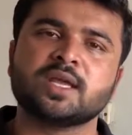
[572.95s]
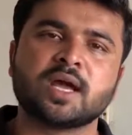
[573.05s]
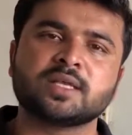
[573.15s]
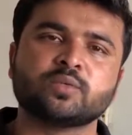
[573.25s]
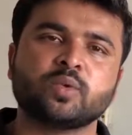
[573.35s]
They
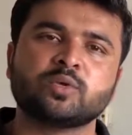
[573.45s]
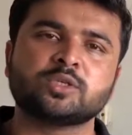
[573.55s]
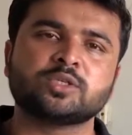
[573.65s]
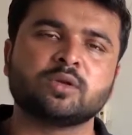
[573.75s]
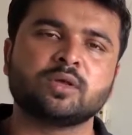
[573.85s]
ask one
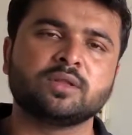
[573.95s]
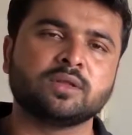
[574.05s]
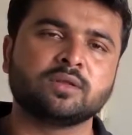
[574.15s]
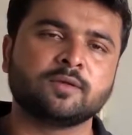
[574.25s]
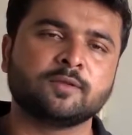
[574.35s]
question
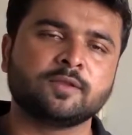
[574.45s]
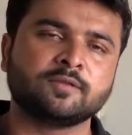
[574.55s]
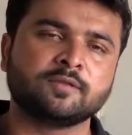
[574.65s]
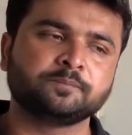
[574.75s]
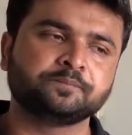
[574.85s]
on
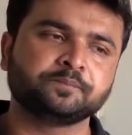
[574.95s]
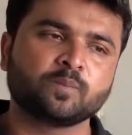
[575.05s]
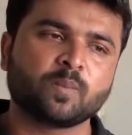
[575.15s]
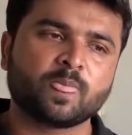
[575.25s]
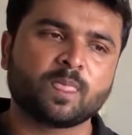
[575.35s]
this
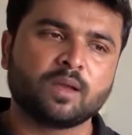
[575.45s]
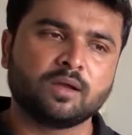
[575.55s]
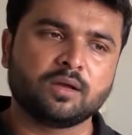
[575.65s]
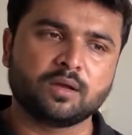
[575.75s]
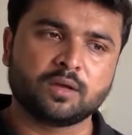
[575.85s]

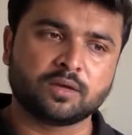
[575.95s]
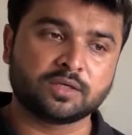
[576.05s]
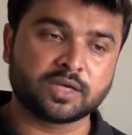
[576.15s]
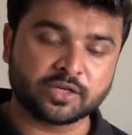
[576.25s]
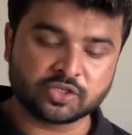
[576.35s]

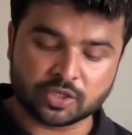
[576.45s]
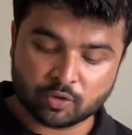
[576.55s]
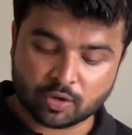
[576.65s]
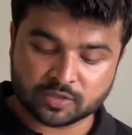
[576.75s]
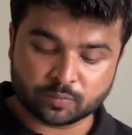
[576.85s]

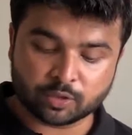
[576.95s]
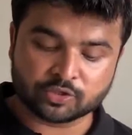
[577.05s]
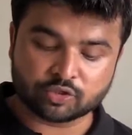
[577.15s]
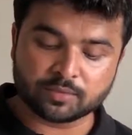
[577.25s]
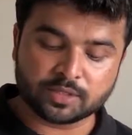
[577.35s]
traditional knowledge,
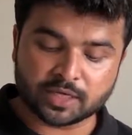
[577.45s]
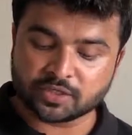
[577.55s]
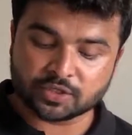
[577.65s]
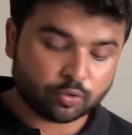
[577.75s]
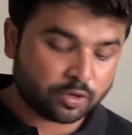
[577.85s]
protection of the
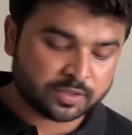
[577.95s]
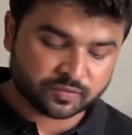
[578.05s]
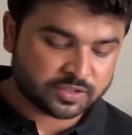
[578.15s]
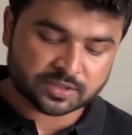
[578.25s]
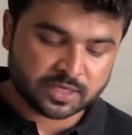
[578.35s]
traditional
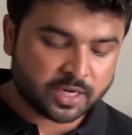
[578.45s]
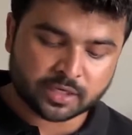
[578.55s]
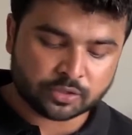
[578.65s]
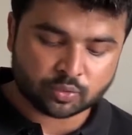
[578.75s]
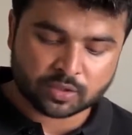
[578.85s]
knowledge, which is
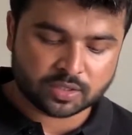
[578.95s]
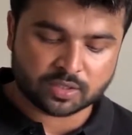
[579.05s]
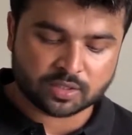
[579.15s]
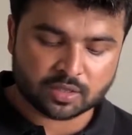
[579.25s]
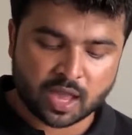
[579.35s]
related to
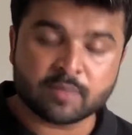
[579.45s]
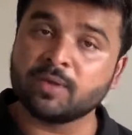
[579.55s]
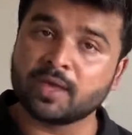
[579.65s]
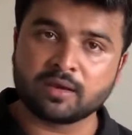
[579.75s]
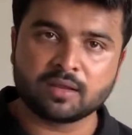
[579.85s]
the
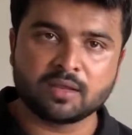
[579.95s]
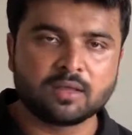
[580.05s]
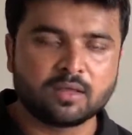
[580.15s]
IPR,